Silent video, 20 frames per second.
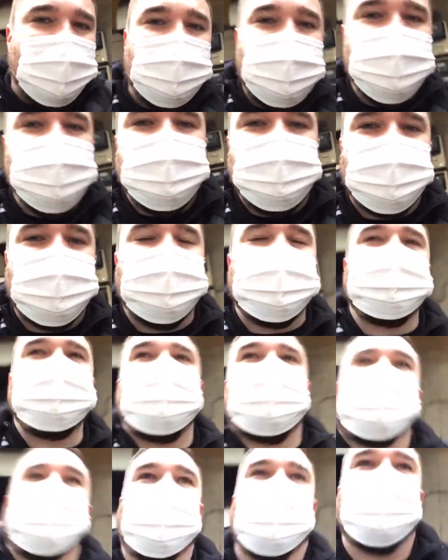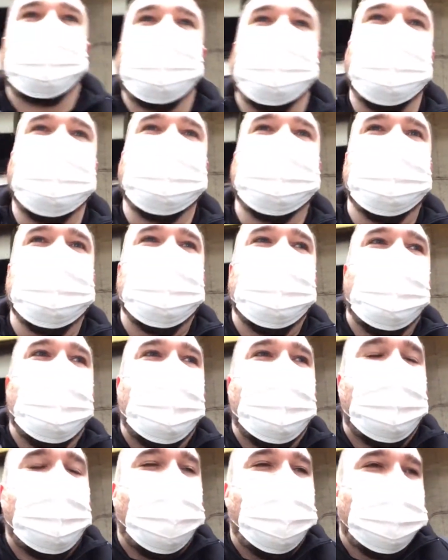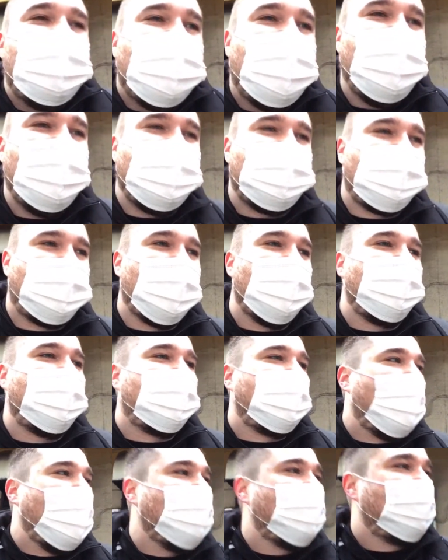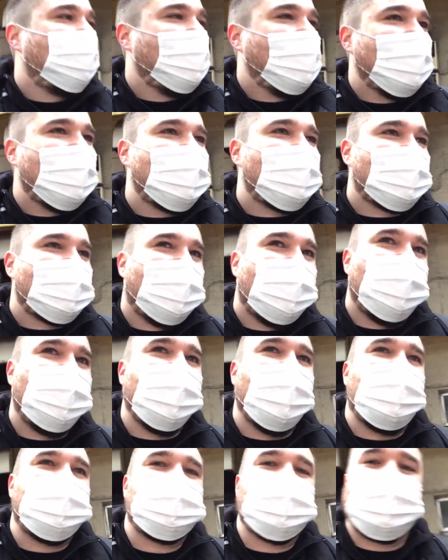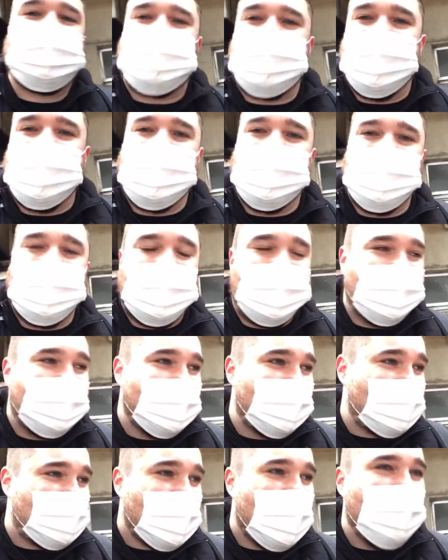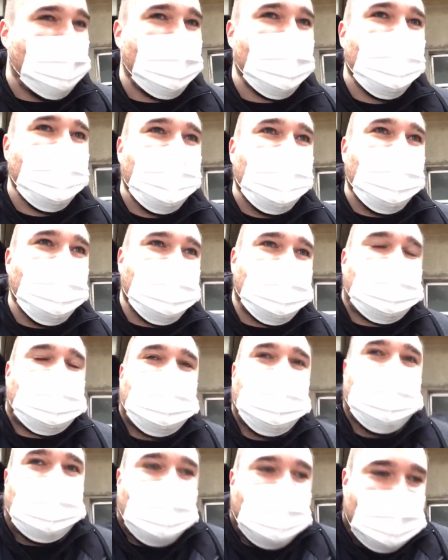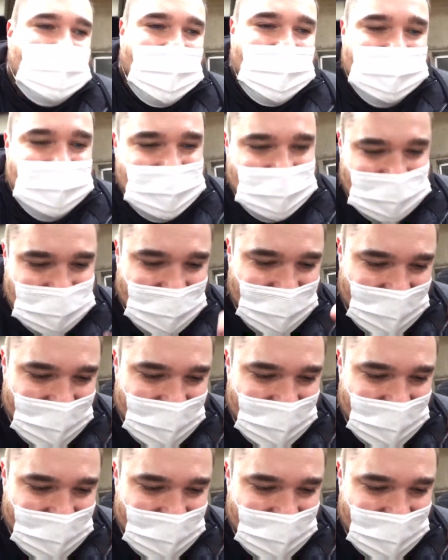didn't you give me a warning? Like for 5 minutes, the whole atmosphere in the shop is super tense.